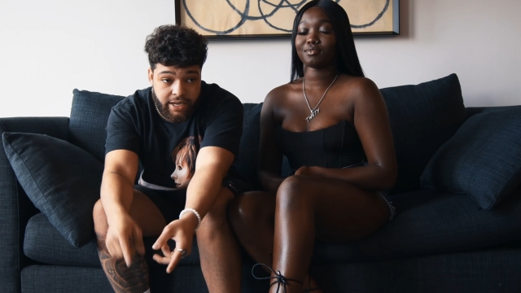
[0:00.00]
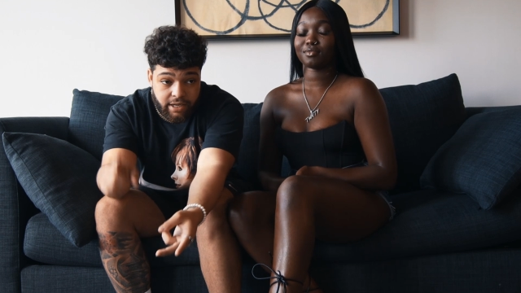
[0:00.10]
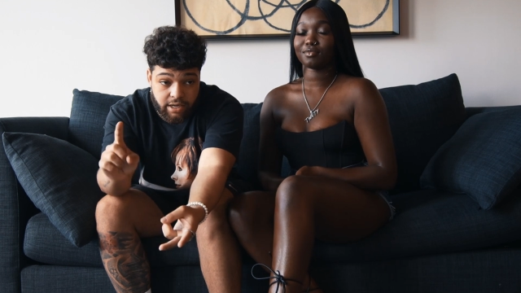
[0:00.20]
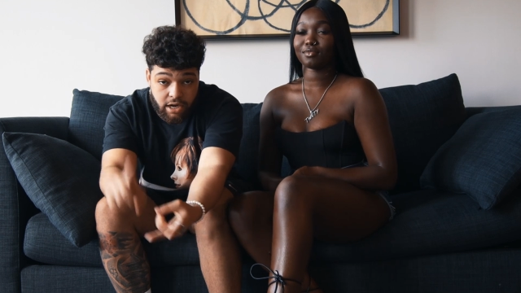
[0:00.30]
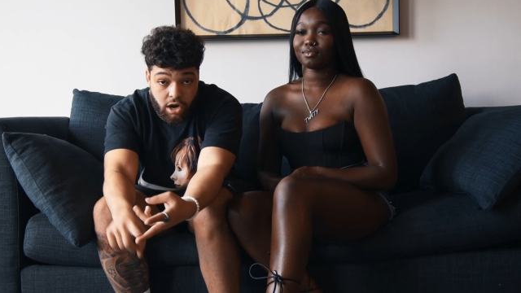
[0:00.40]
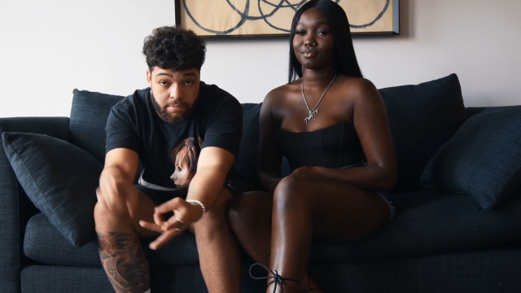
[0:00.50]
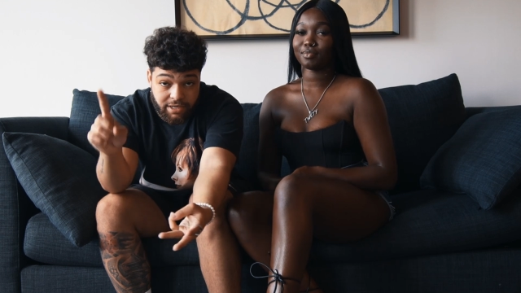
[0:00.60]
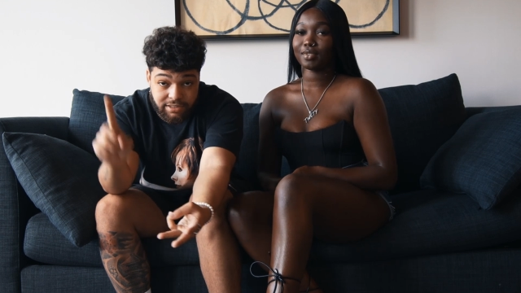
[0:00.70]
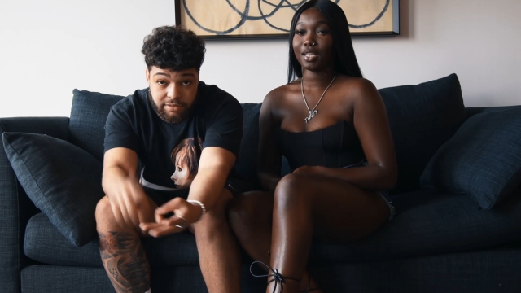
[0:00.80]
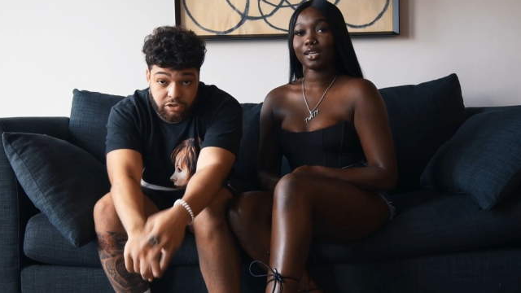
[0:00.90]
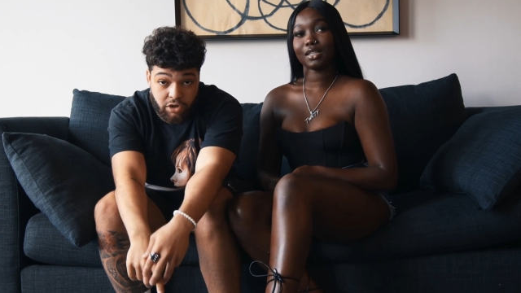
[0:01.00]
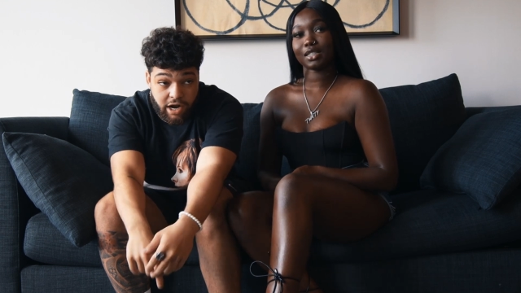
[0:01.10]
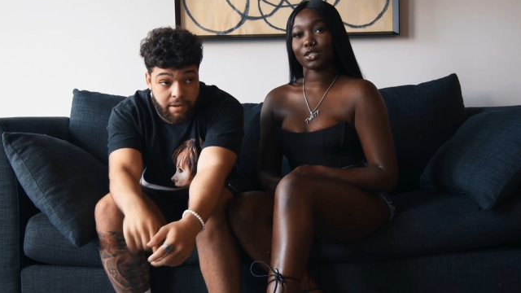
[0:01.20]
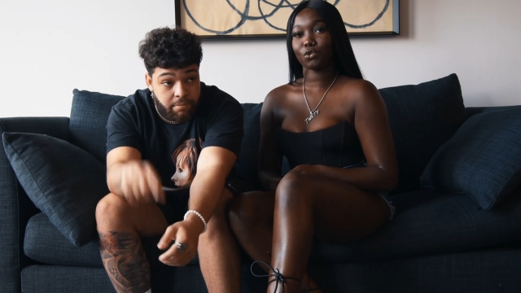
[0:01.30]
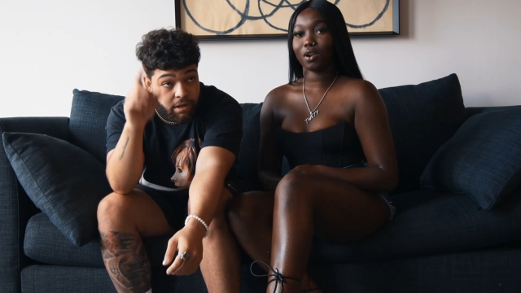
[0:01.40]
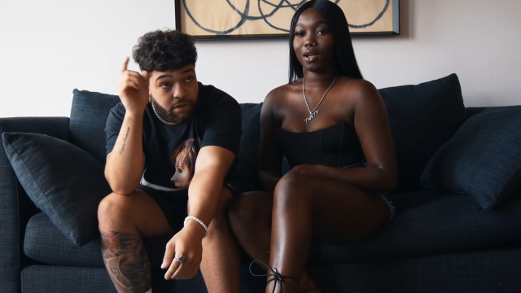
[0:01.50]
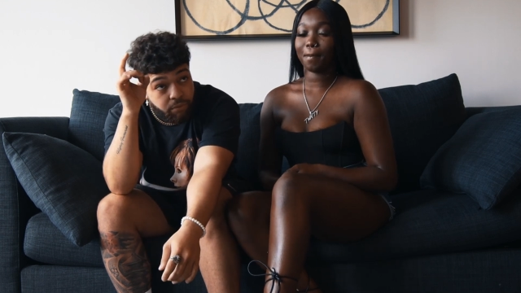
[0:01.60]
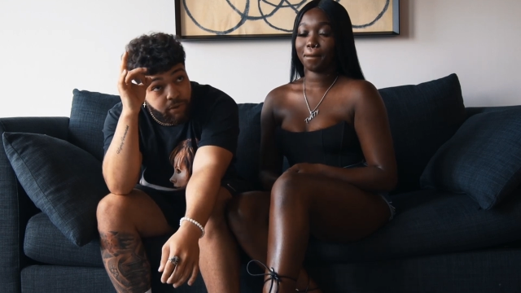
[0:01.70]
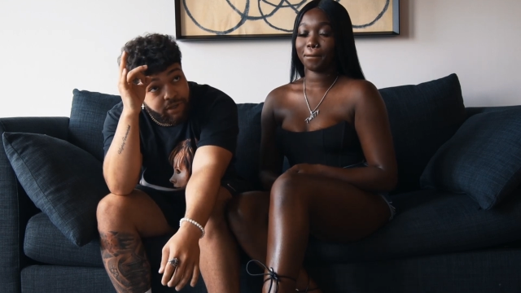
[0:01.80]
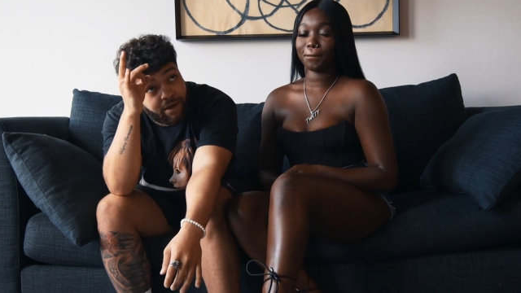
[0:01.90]
Speaker 1: like, comment, subscribe,
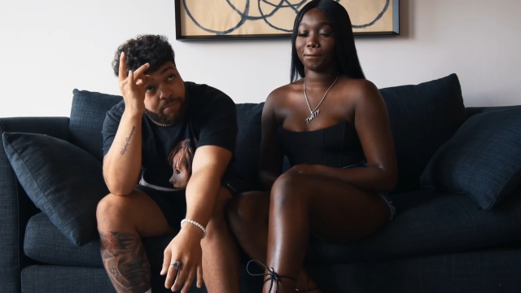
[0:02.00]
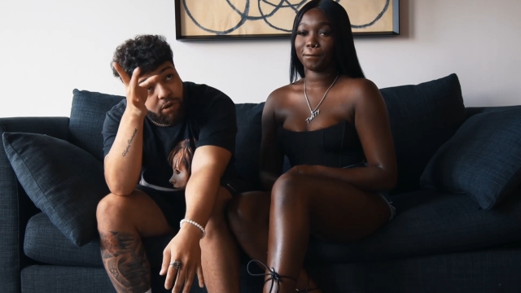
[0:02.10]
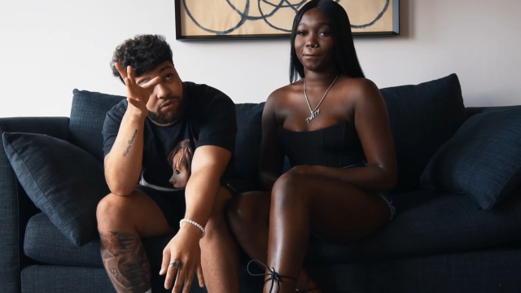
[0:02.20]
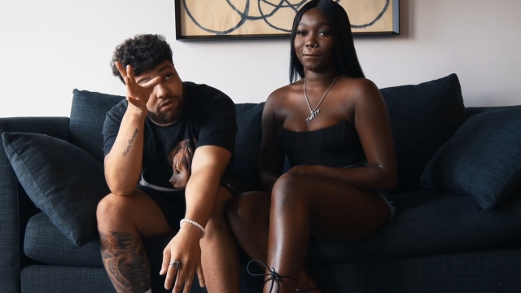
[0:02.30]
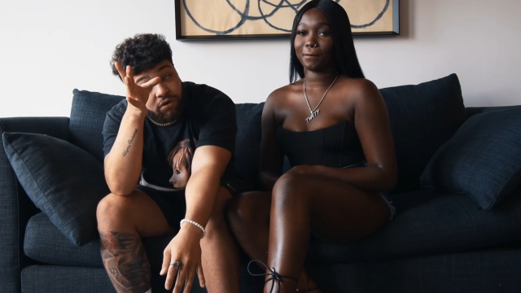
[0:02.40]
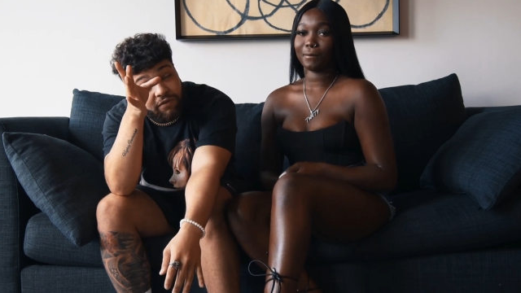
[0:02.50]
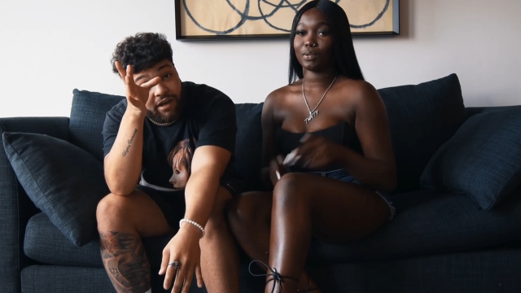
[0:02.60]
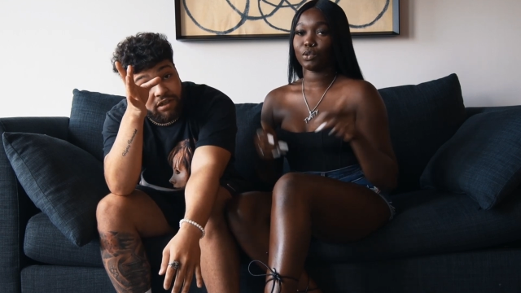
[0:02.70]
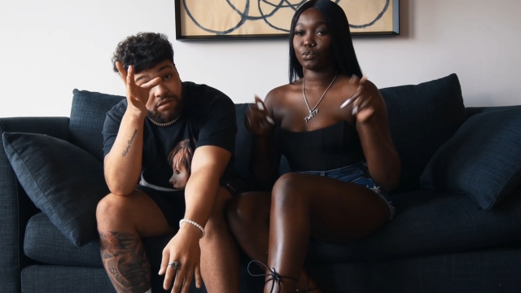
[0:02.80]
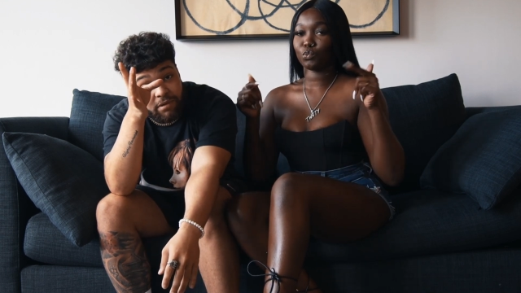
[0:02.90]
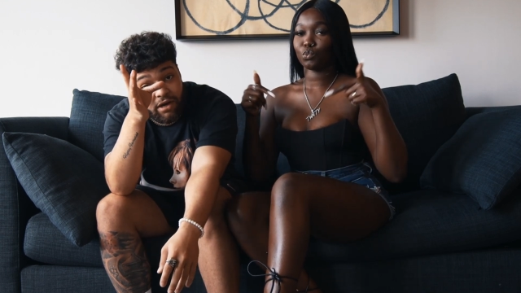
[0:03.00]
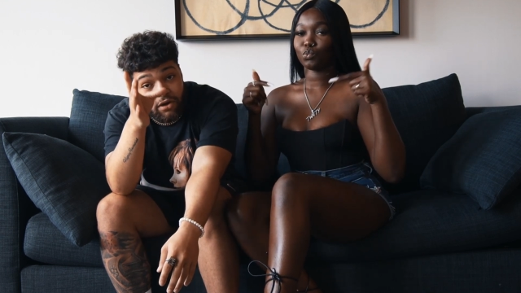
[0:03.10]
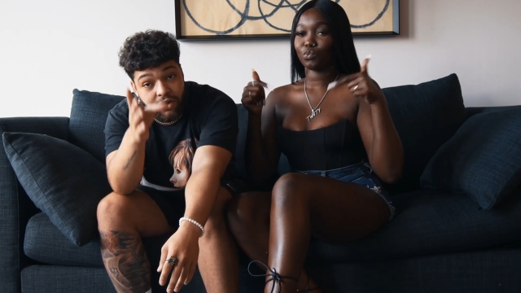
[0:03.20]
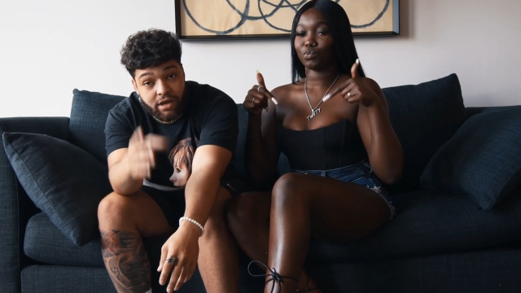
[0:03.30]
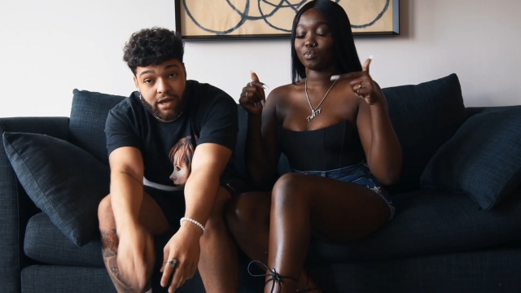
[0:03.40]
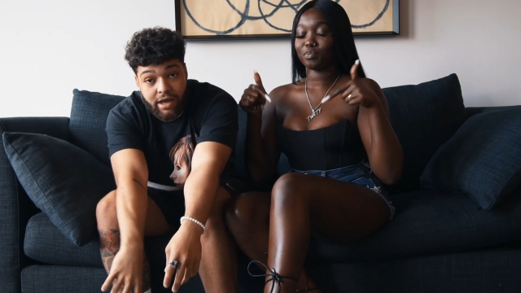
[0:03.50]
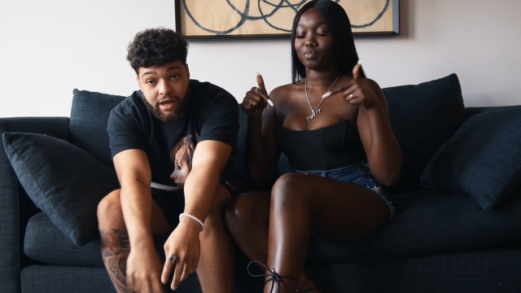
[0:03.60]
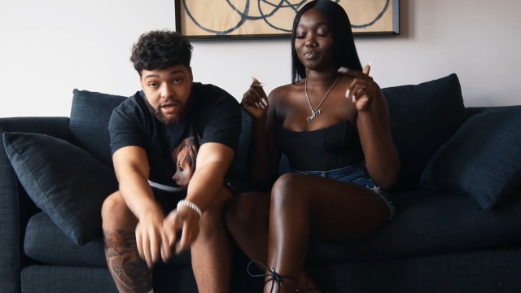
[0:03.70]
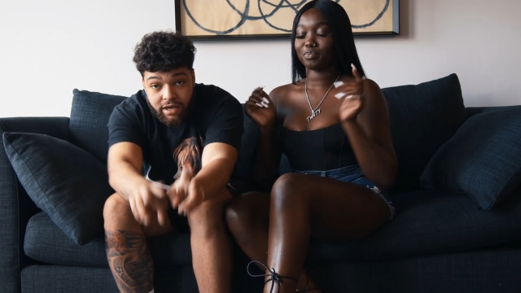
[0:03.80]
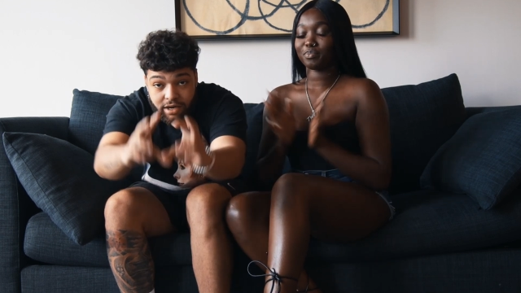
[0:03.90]
ring that post notification bell.
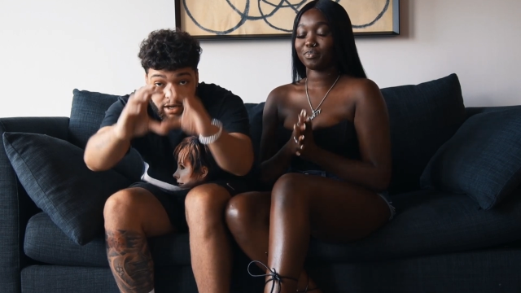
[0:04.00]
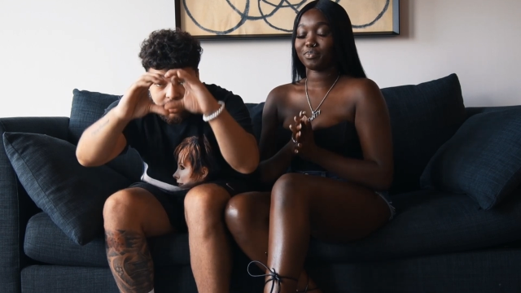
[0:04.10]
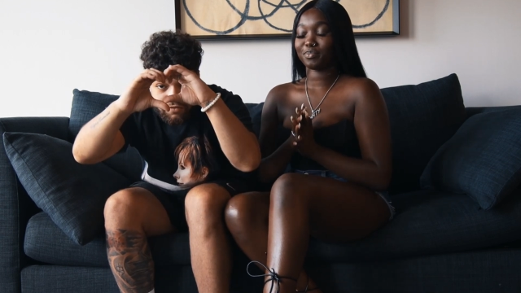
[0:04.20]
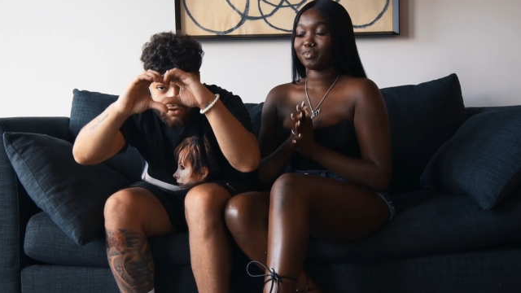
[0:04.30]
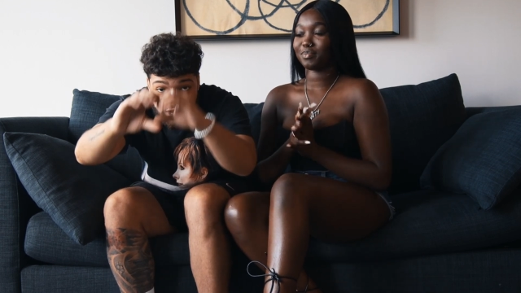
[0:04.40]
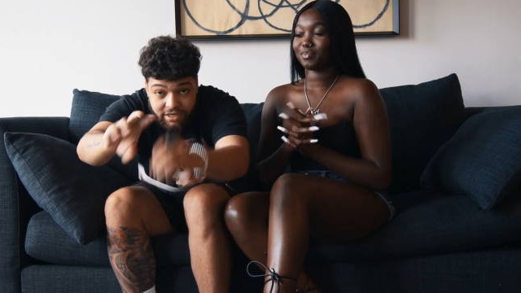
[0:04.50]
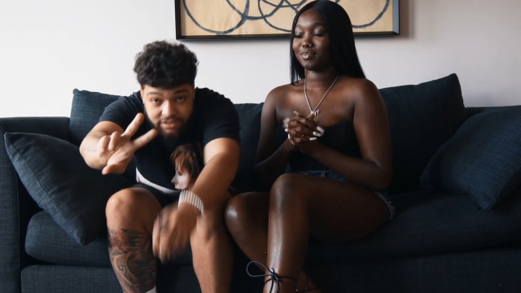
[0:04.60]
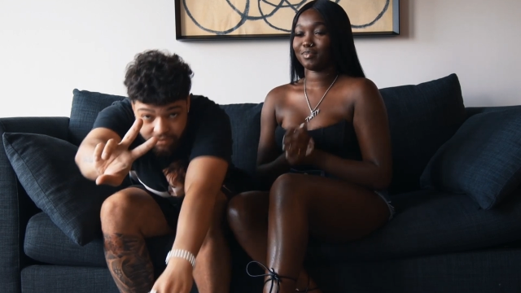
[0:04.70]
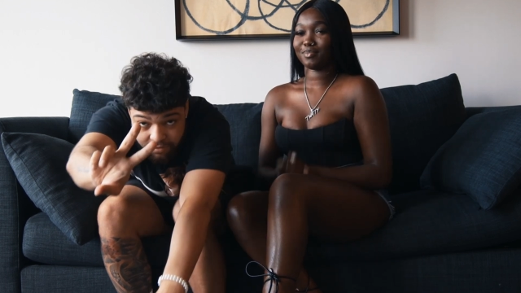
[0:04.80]
And I love you guys.